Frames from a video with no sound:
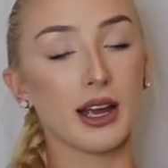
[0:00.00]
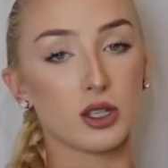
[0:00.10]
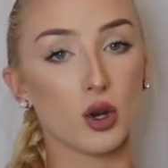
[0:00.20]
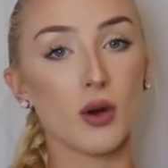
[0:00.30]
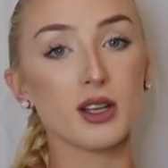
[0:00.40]

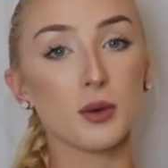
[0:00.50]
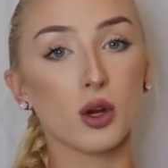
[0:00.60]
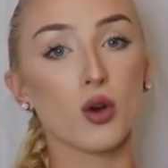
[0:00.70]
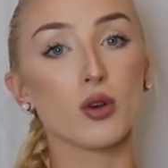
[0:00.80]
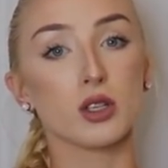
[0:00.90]
It's always
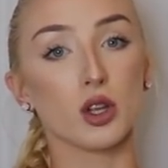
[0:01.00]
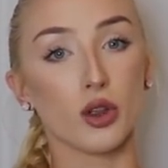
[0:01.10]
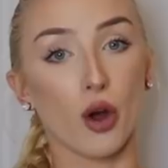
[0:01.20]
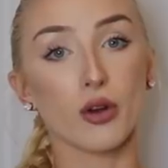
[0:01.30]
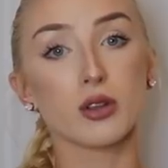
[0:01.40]
because
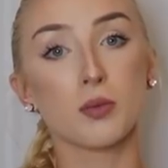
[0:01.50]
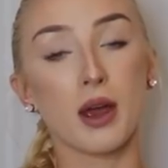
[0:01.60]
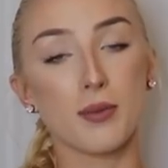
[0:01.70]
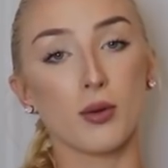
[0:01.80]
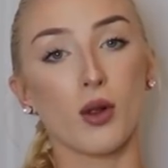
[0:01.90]
those
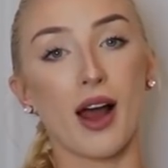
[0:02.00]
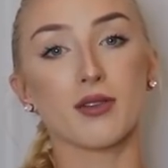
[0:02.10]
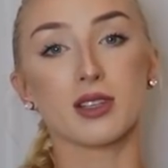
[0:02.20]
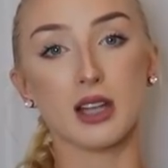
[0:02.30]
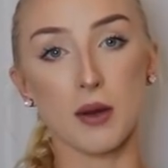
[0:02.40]
people
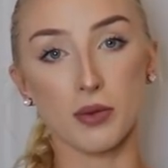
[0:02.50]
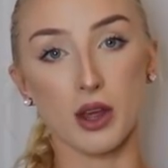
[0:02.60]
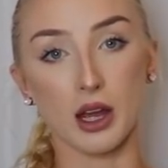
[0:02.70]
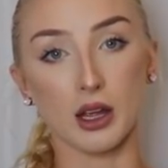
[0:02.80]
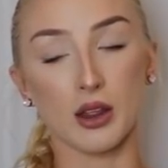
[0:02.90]
have
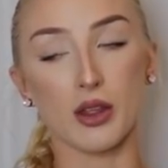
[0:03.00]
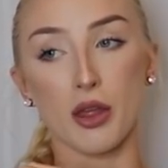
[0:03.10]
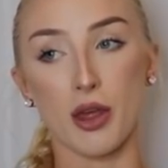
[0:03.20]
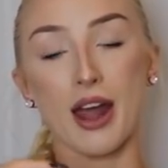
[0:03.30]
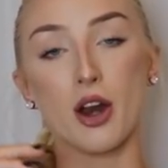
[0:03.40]
something
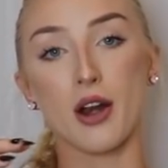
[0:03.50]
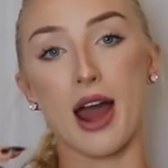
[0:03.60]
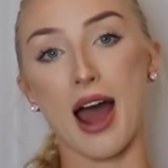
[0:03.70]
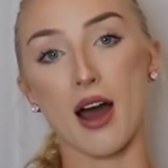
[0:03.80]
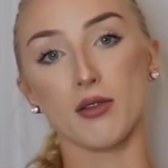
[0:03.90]
that they don't
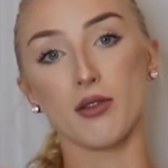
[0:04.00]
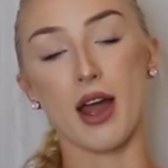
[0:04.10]
have,